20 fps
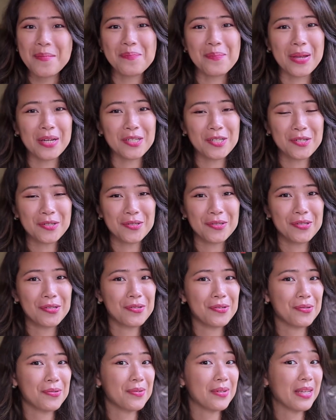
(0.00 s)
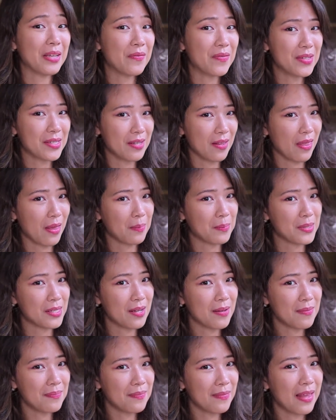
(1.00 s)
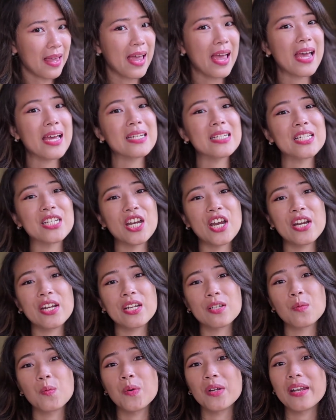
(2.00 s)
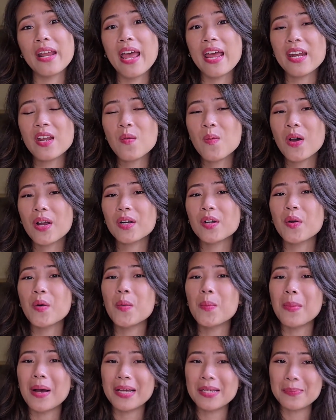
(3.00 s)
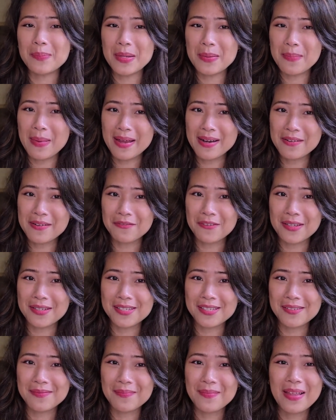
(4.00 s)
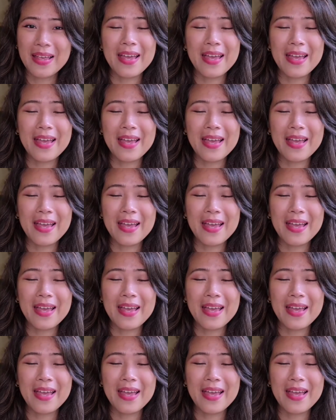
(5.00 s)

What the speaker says: make sure to give us a thumbs up and share it with anyone who might be benefits.